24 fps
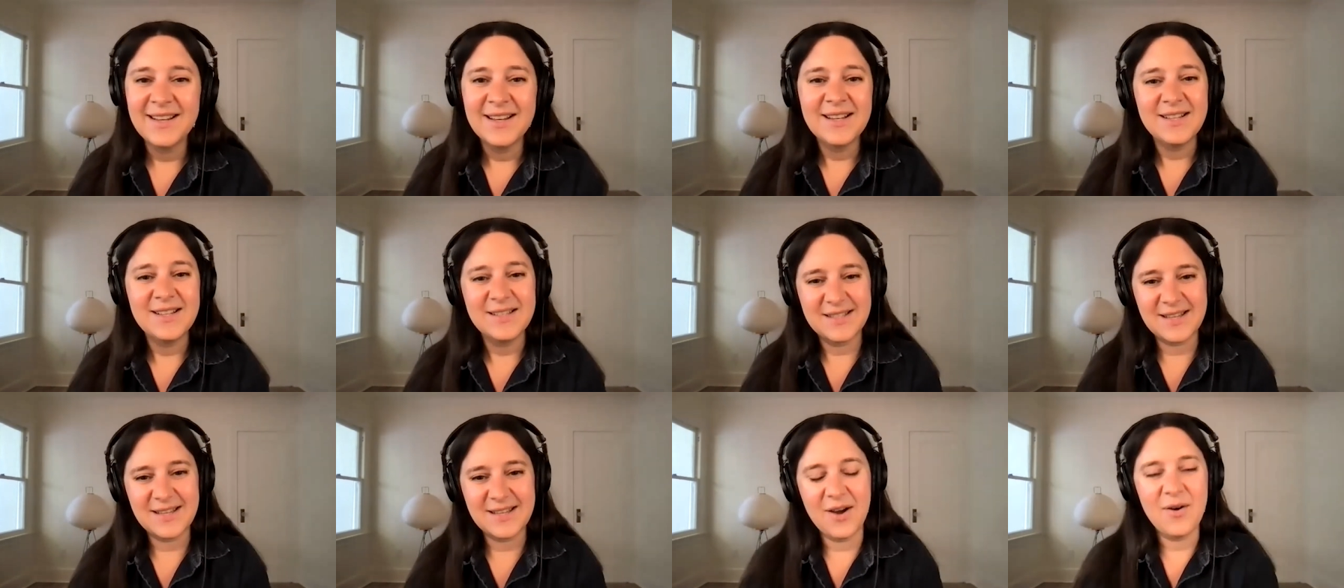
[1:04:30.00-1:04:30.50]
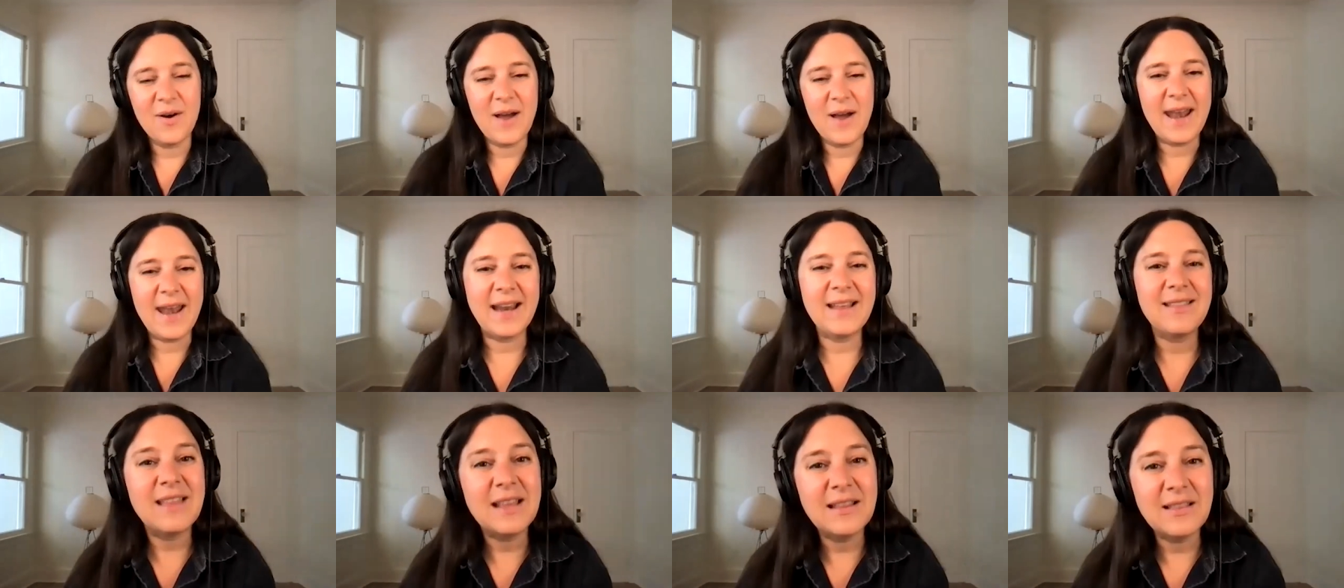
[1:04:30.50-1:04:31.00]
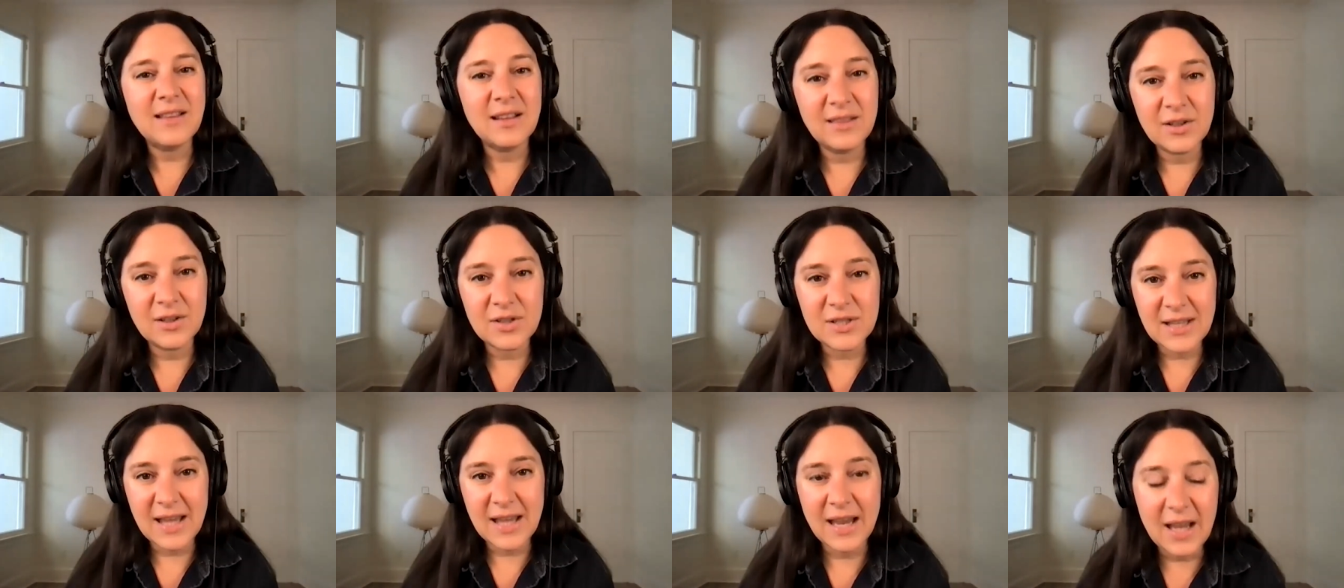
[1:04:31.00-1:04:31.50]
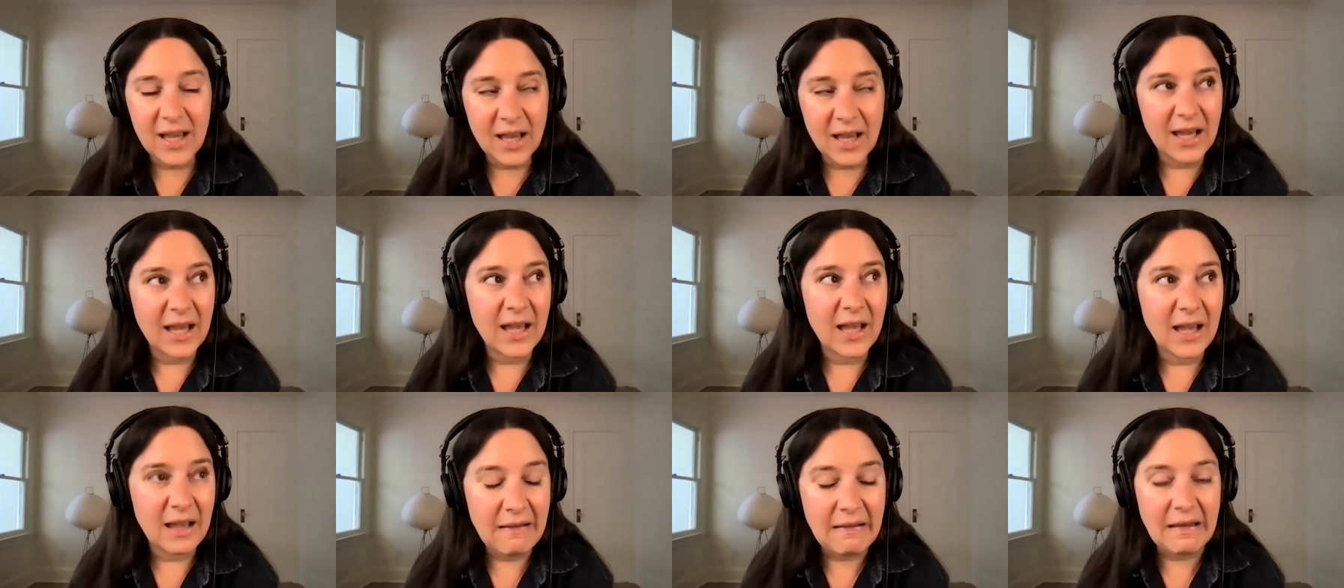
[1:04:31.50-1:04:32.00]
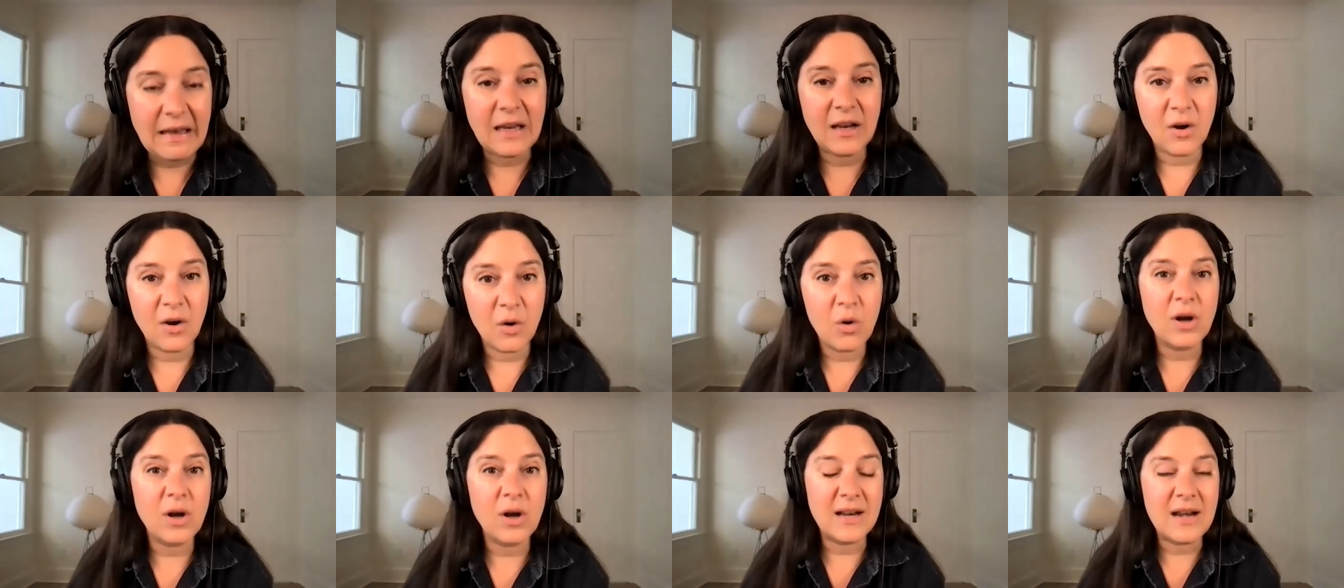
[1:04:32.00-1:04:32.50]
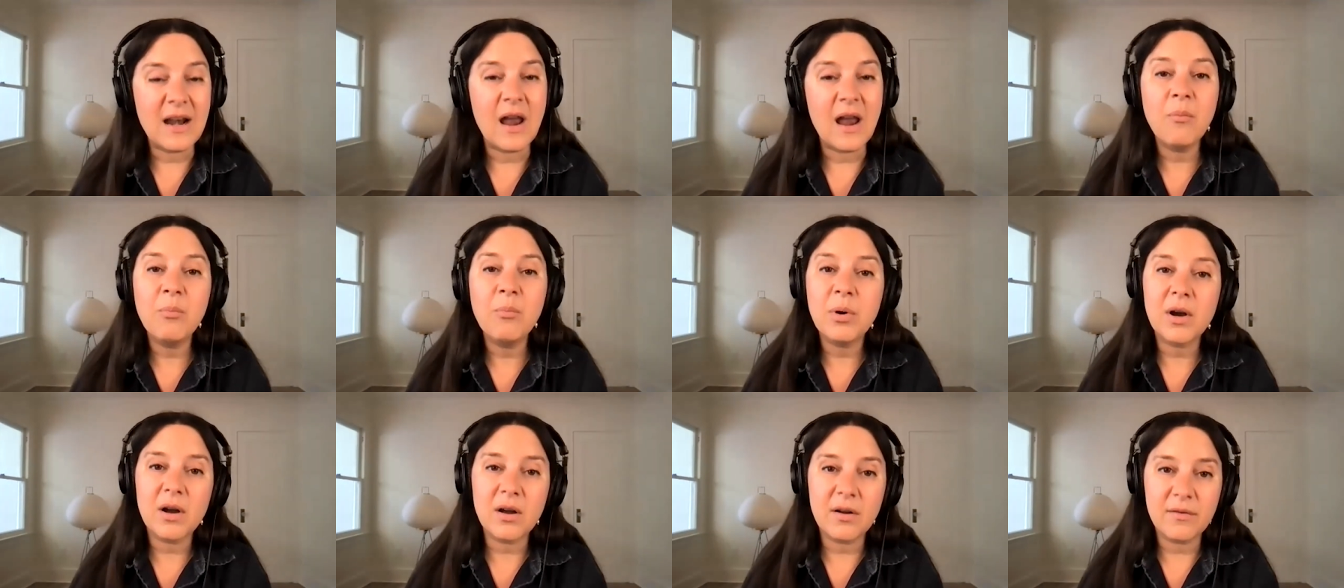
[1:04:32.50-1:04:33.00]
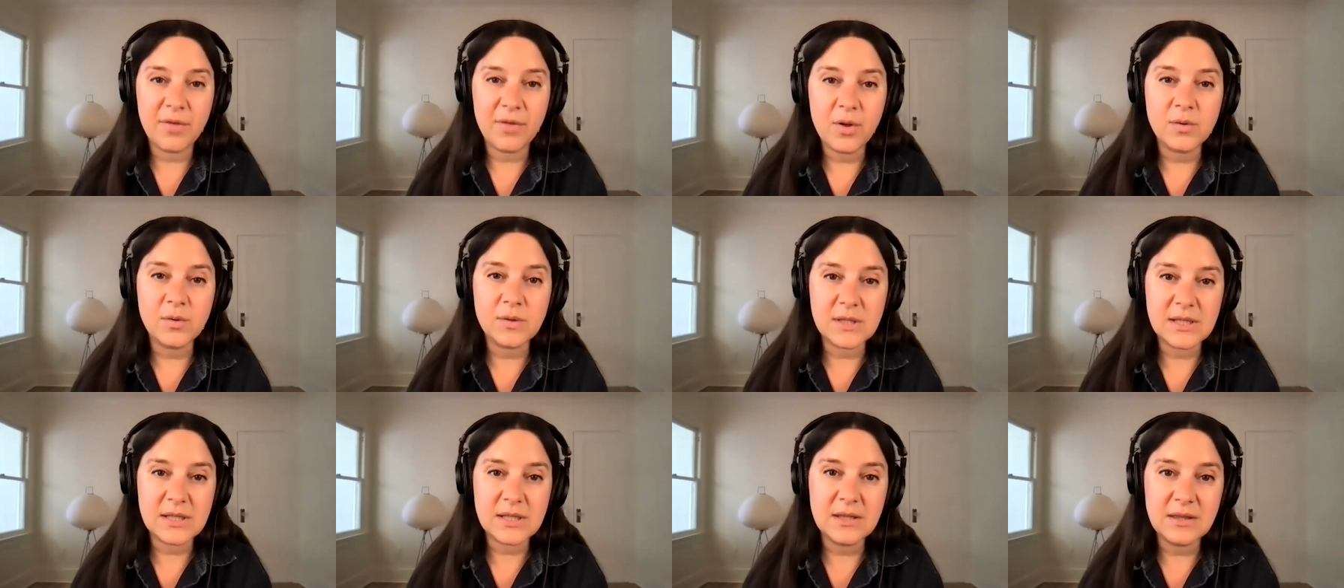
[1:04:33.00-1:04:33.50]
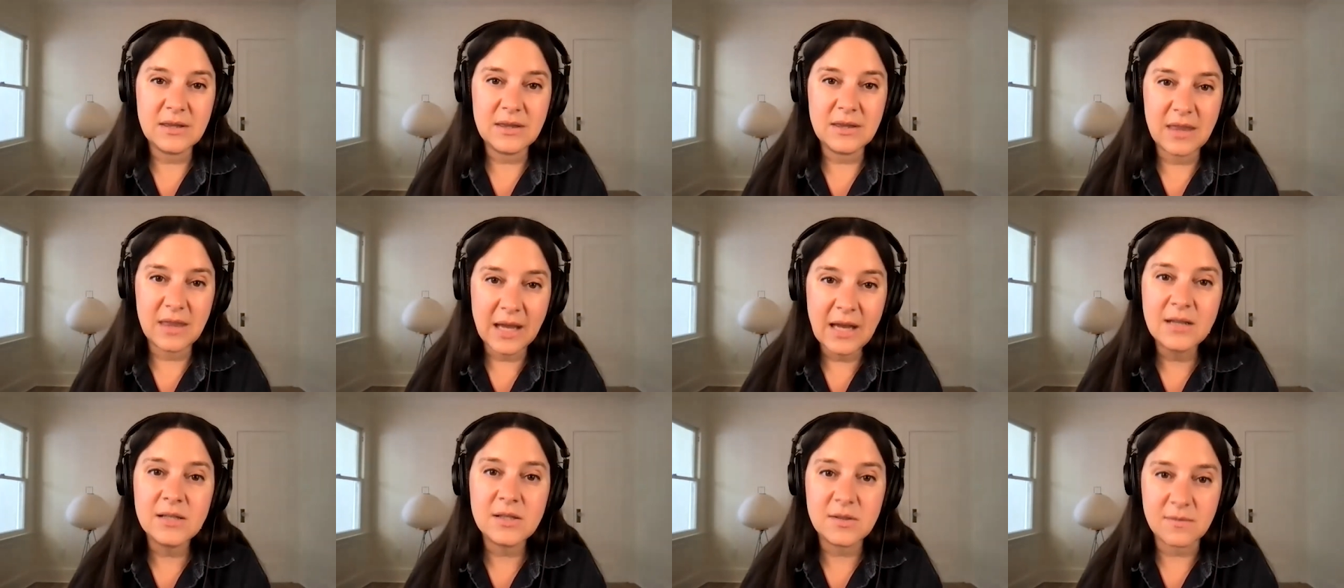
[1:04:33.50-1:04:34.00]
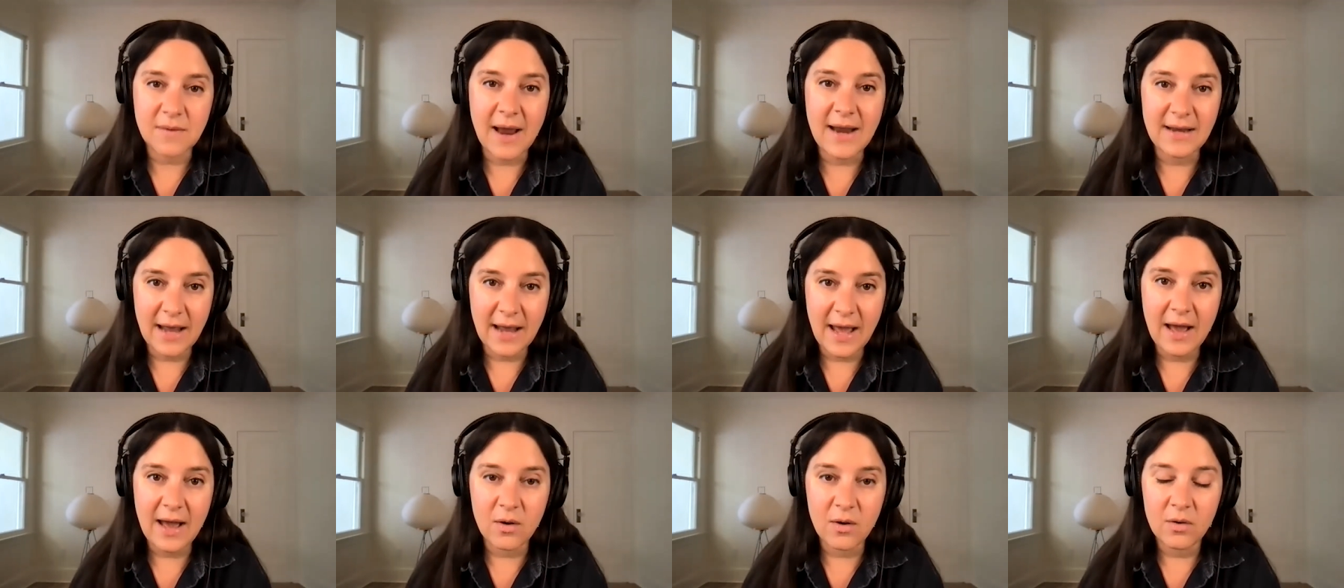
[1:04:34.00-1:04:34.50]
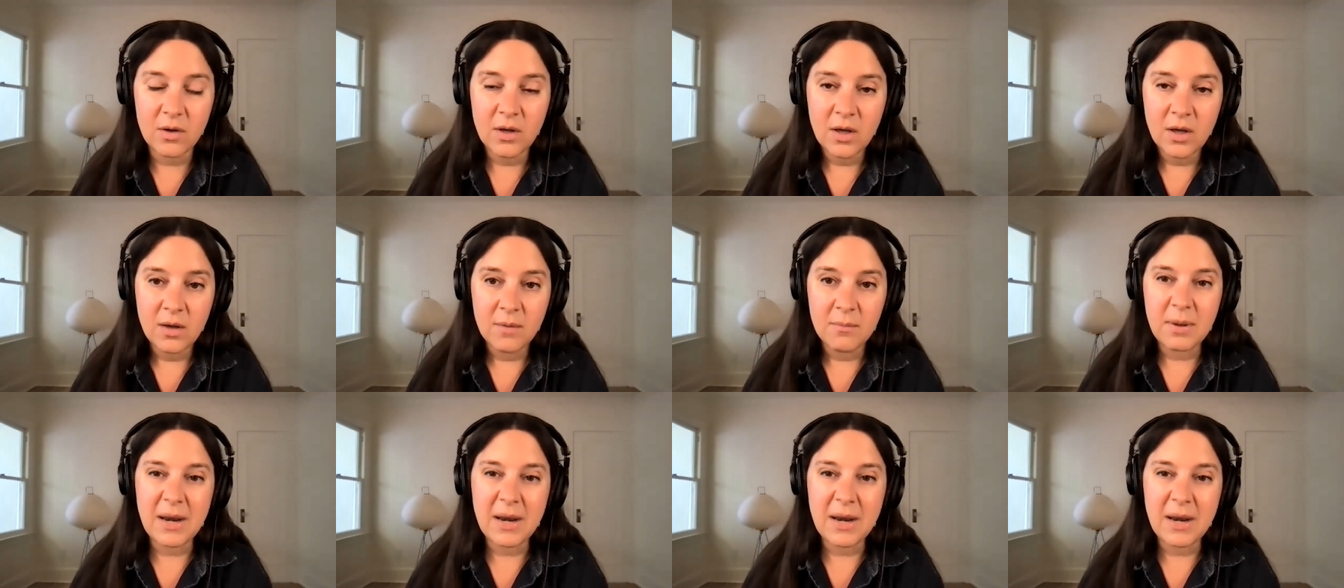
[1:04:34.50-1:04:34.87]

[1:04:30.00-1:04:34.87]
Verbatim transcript: So, and I think that there's like an inordinate number of those things right now.